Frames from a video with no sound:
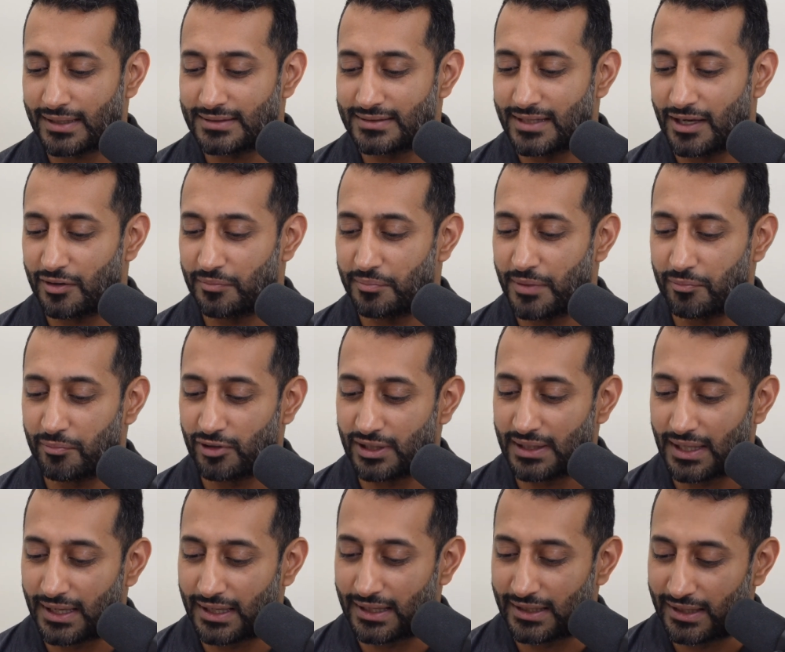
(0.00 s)
down memory
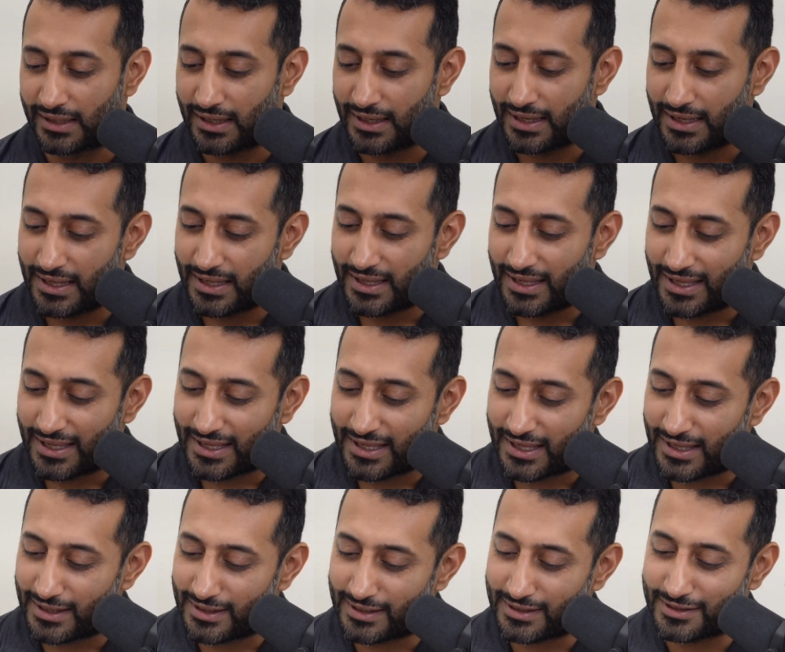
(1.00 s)
lane.
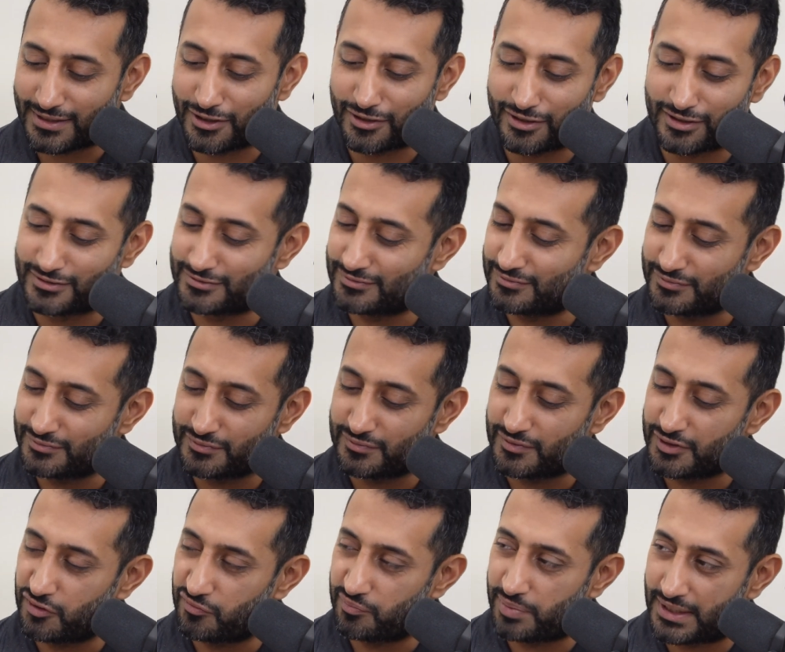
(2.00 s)

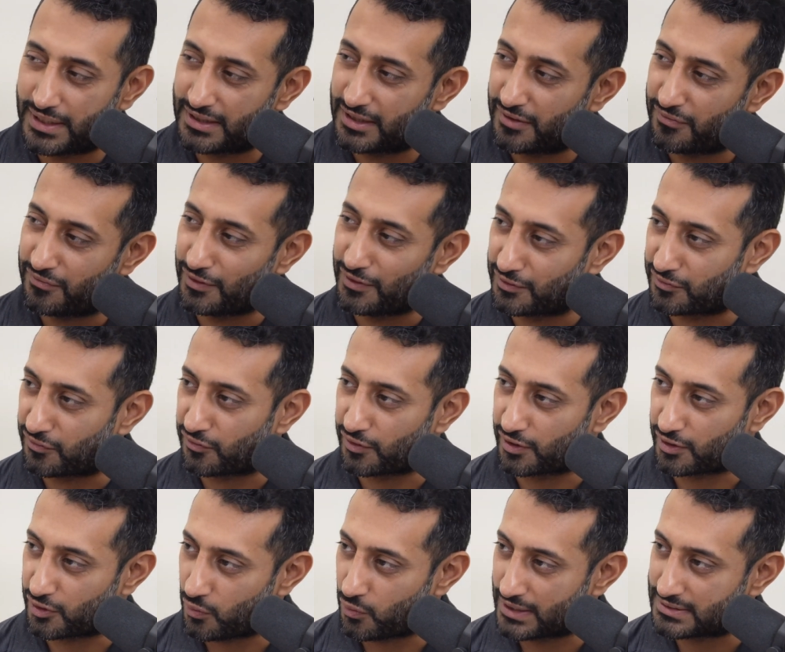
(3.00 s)
You've been in the field for
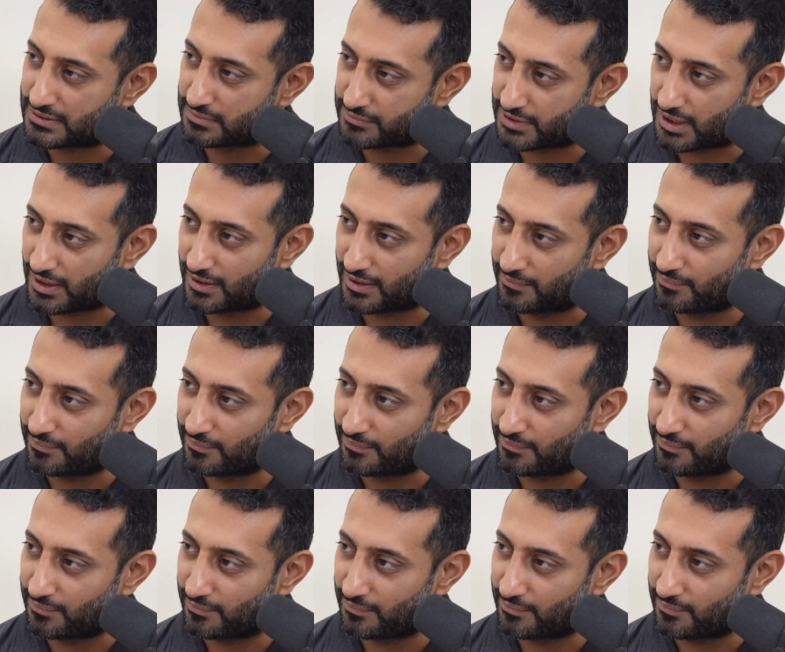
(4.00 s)
quite some time.